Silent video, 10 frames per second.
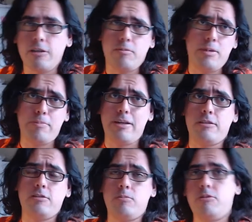And my
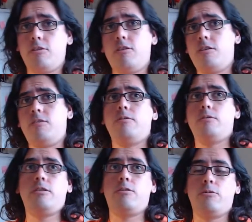pastor will be like, yeah, I
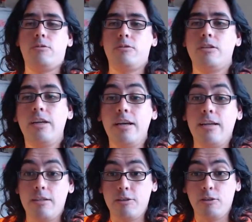want to take a course.
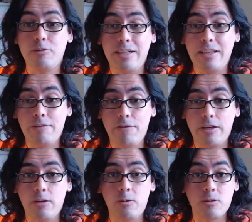Go take that
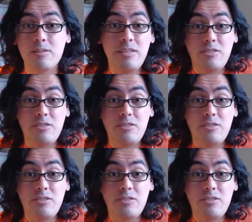fucking course, because that's